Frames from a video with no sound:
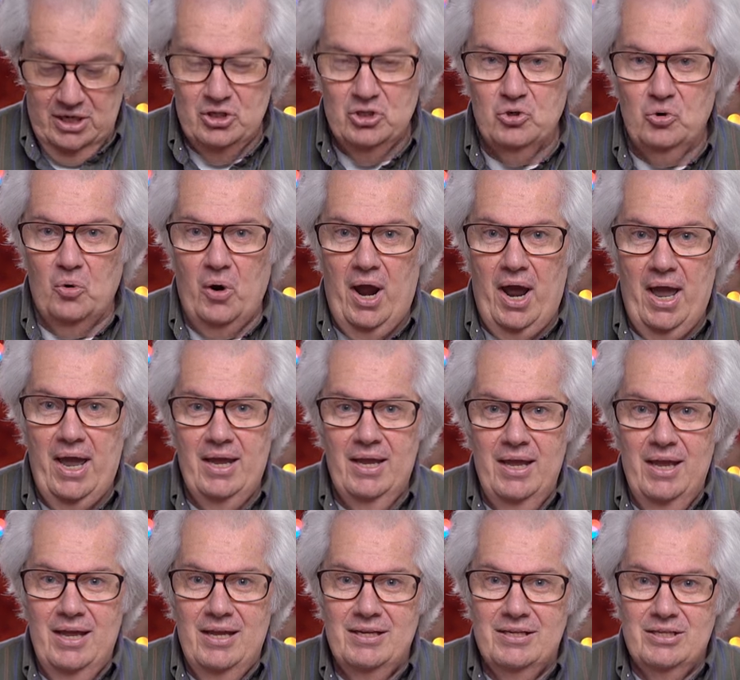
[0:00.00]
and try
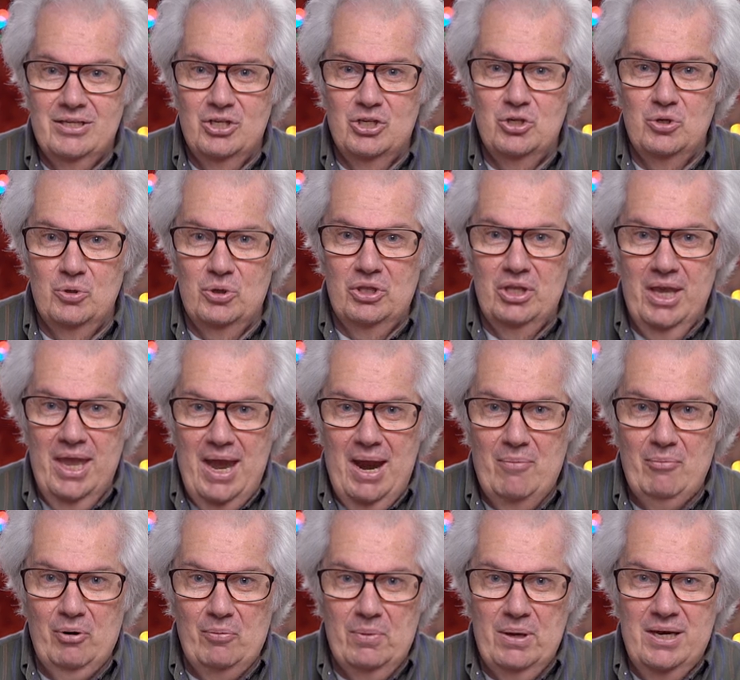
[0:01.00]
to shoot the
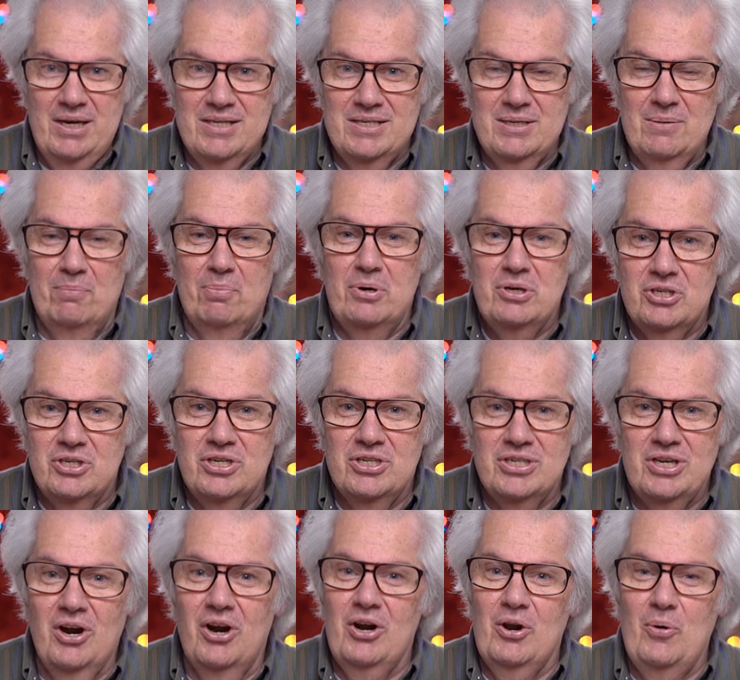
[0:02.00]
camera because the
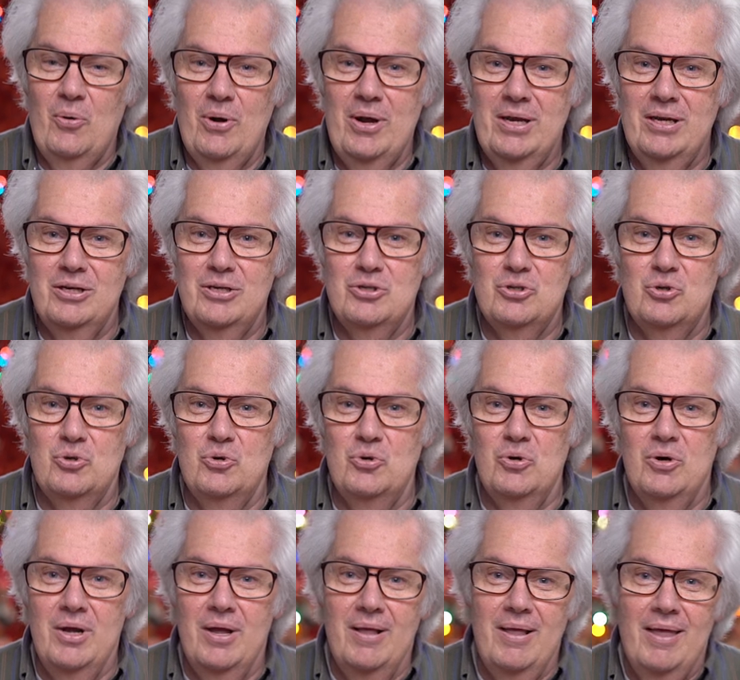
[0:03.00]
bushes are going
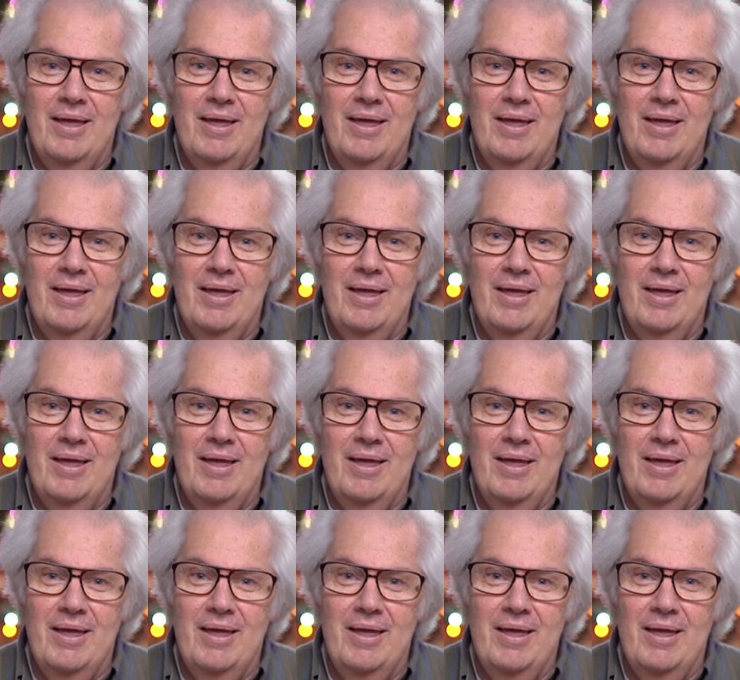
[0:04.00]
to